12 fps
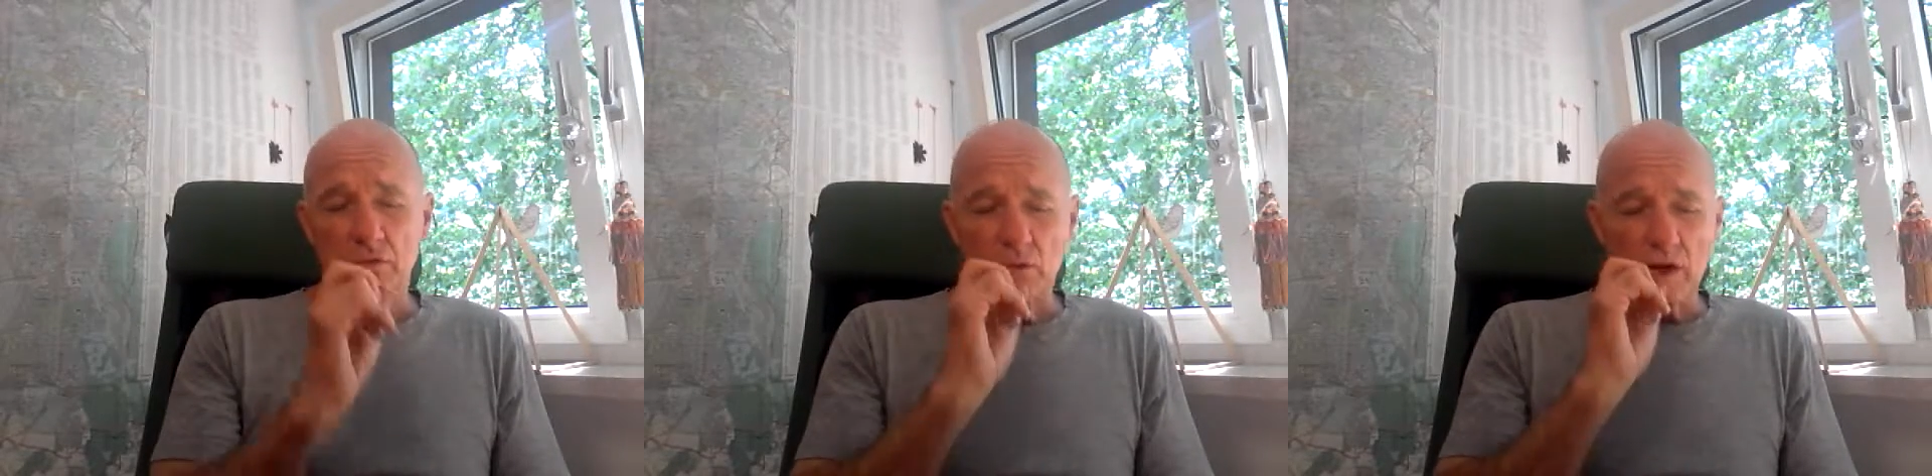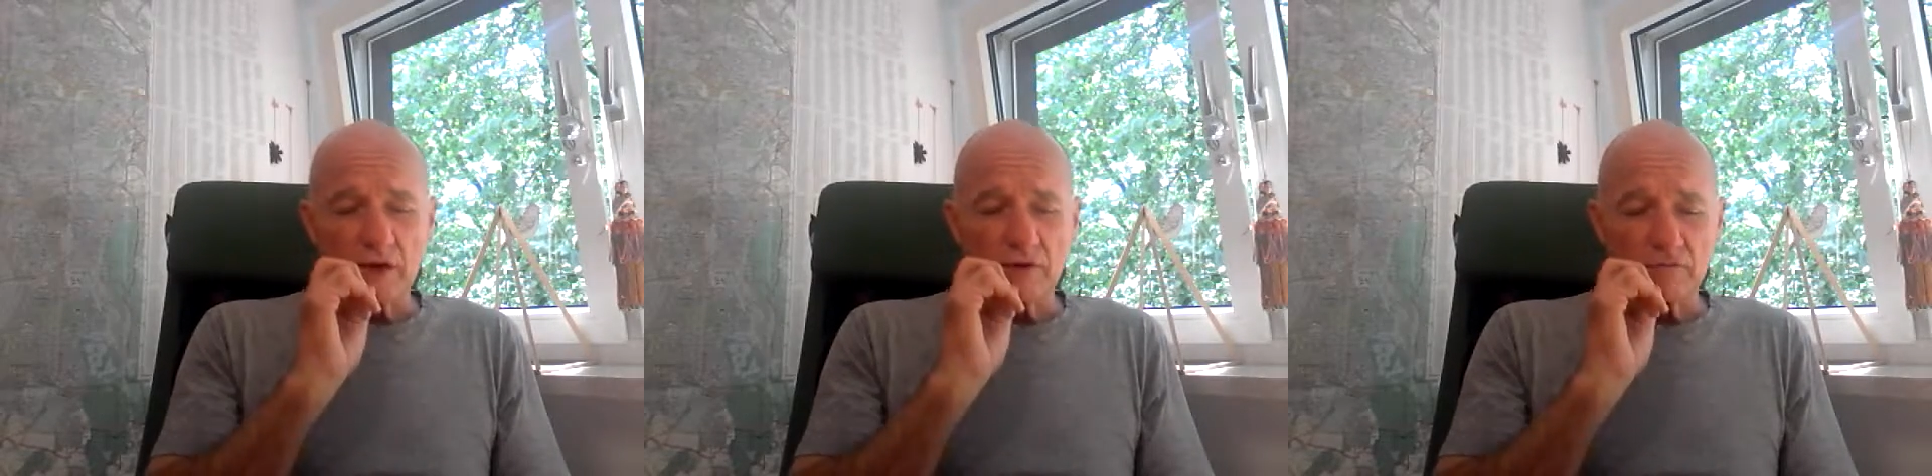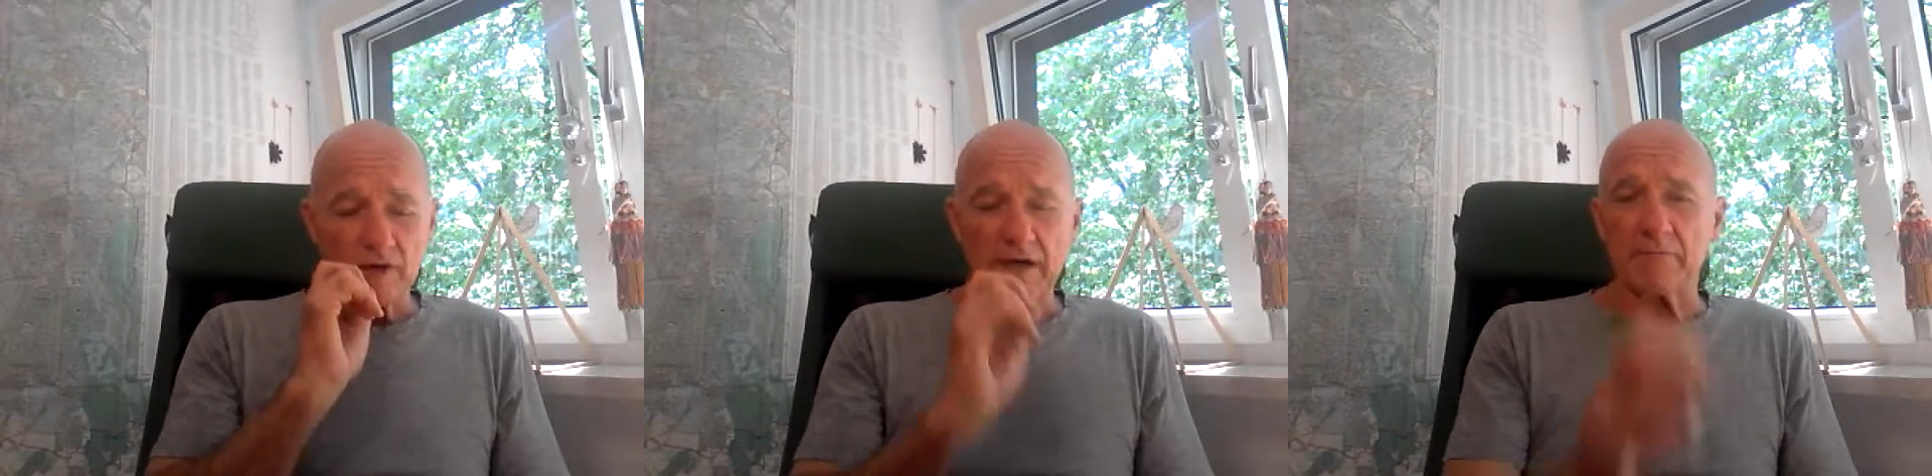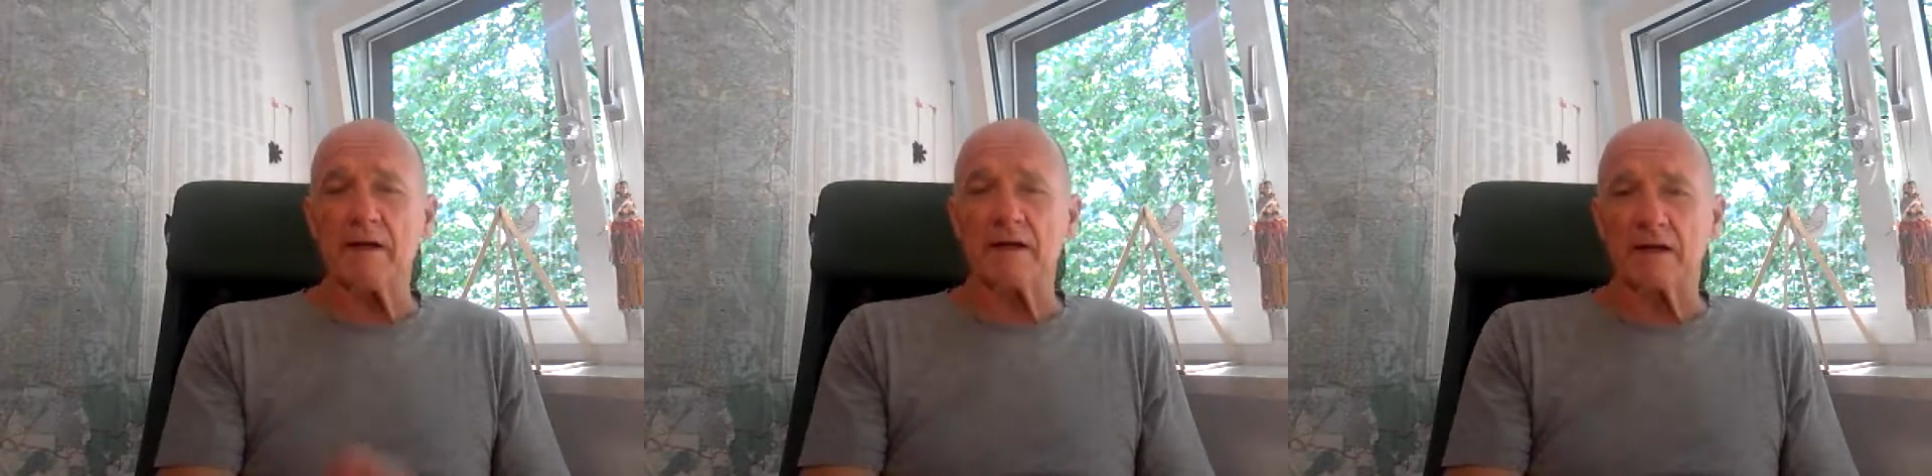or I
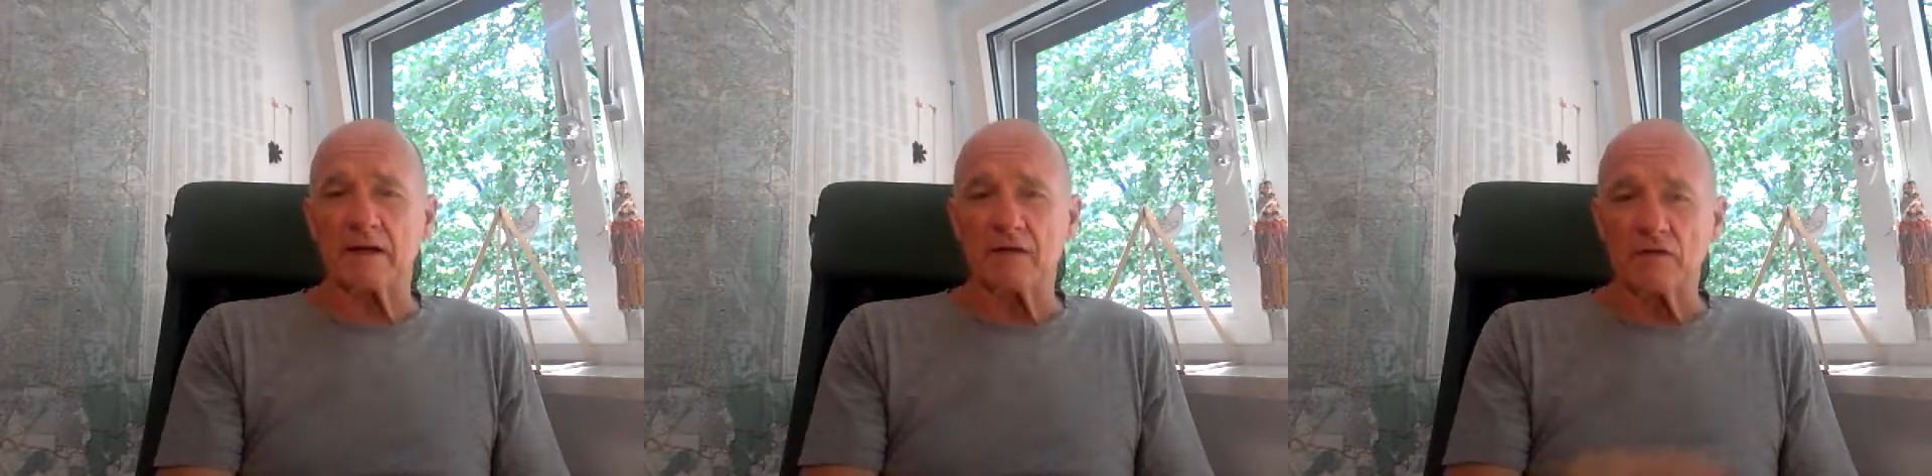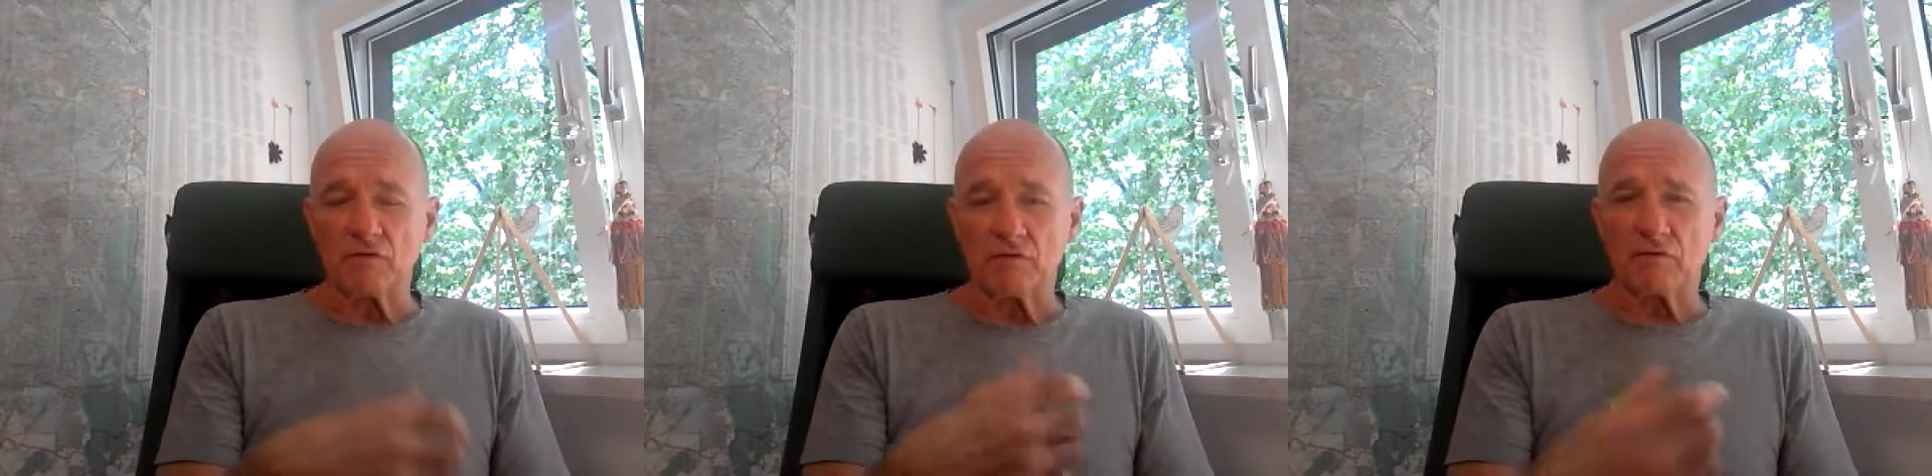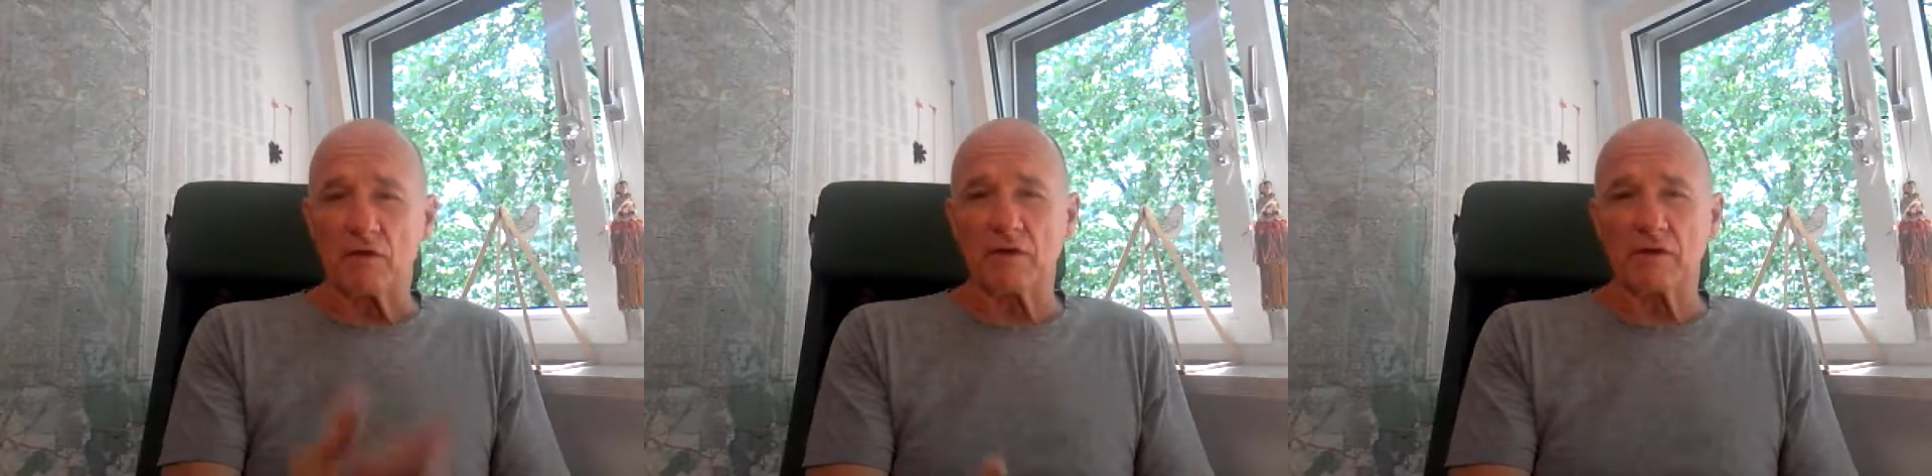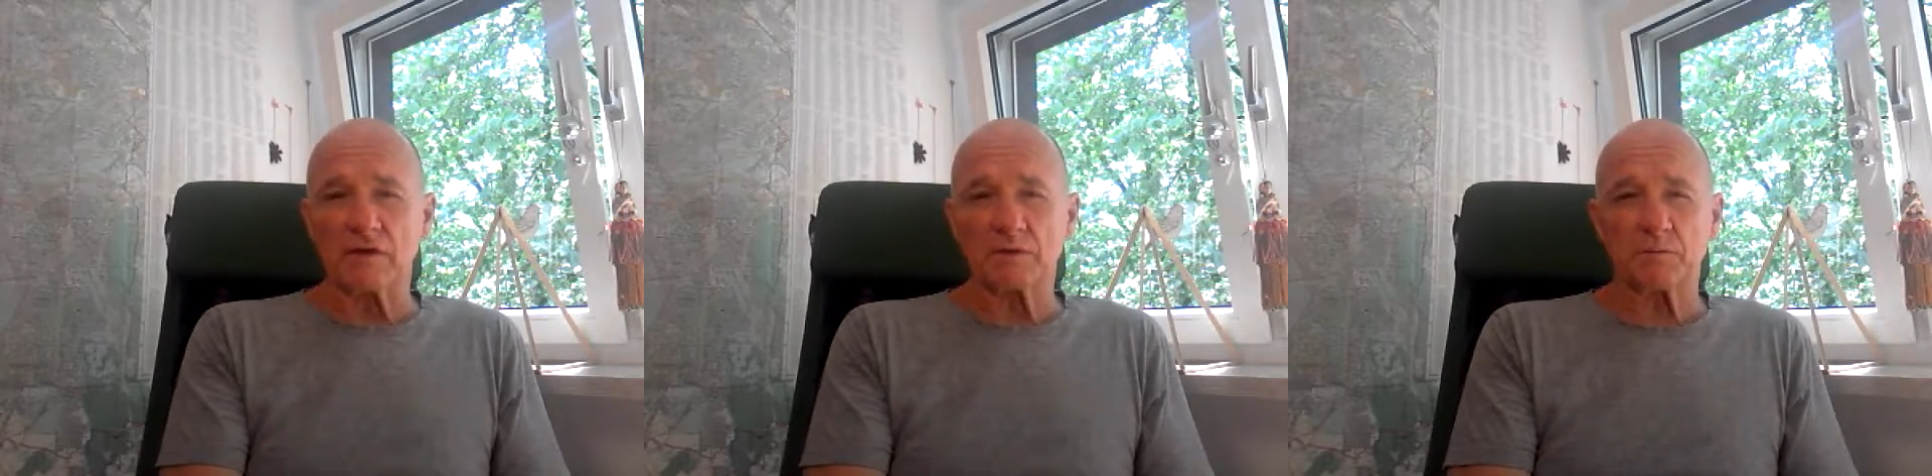recommend, that you
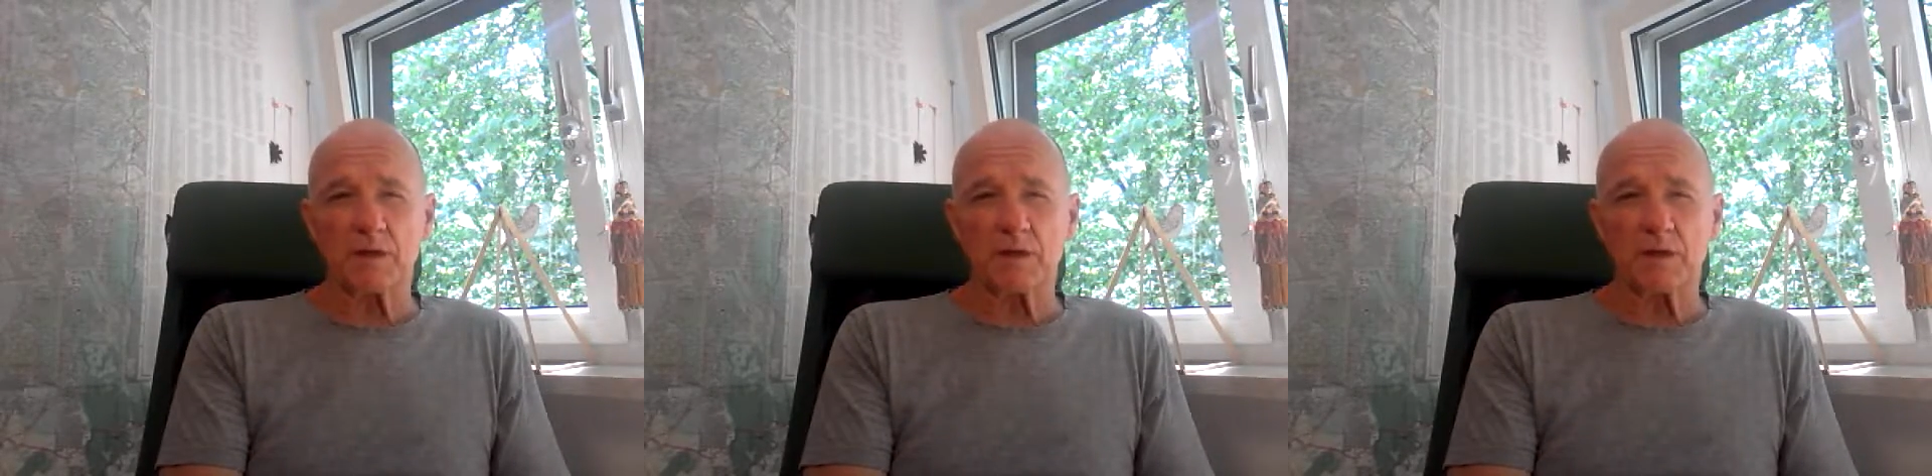follow this